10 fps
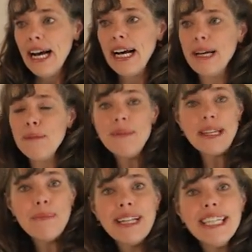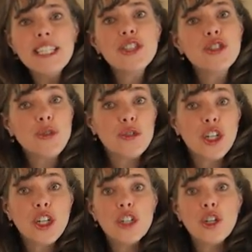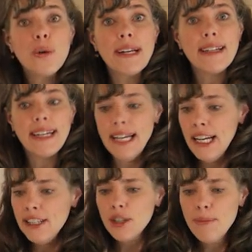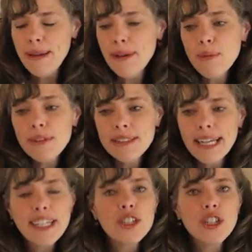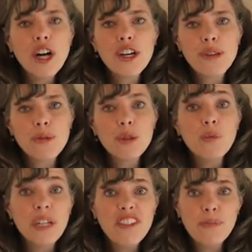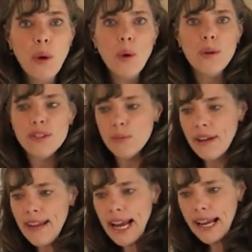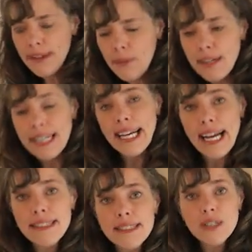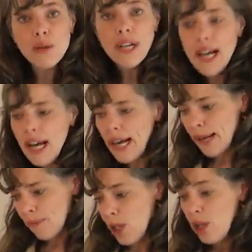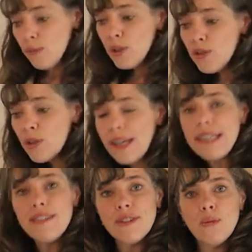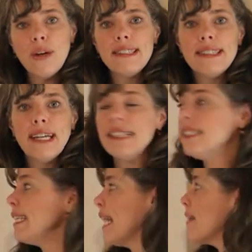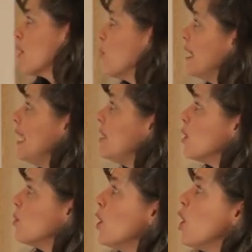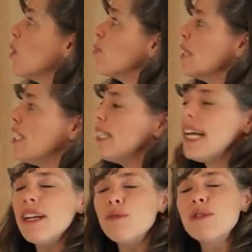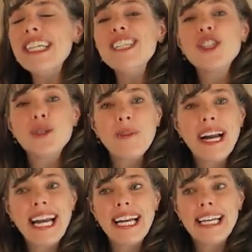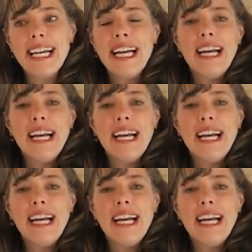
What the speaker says: the ability to turn quickly. So maybe we'll take your dog through weave poles where he has to move quickly from one side to the other. We need to retrain